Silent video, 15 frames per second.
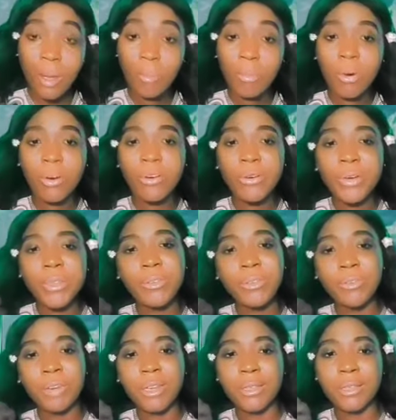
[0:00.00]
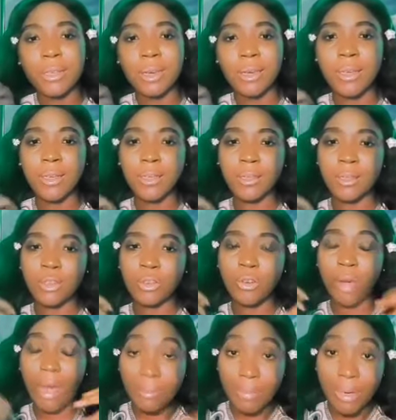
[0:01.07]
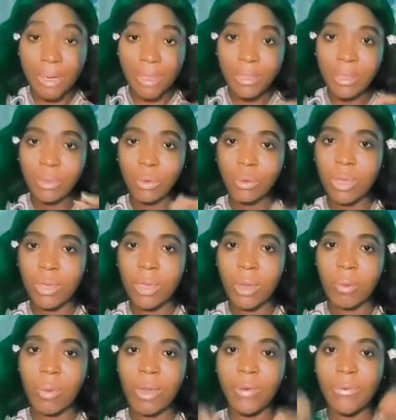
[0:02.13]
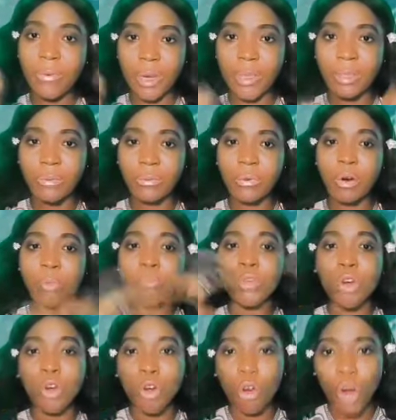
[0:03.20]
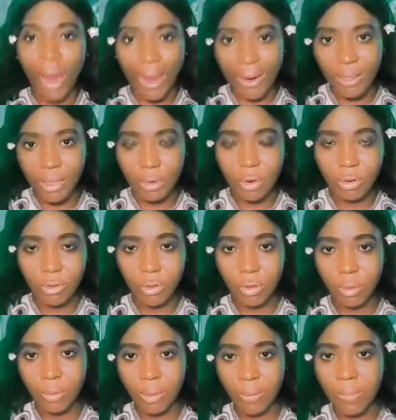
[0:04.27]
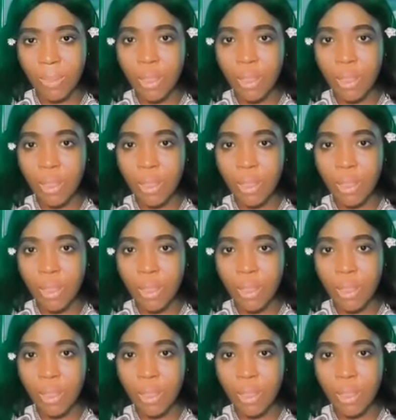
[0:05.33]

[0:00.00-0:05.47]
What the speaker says: but risk reversal is your ability to take away risks from your ideal customer.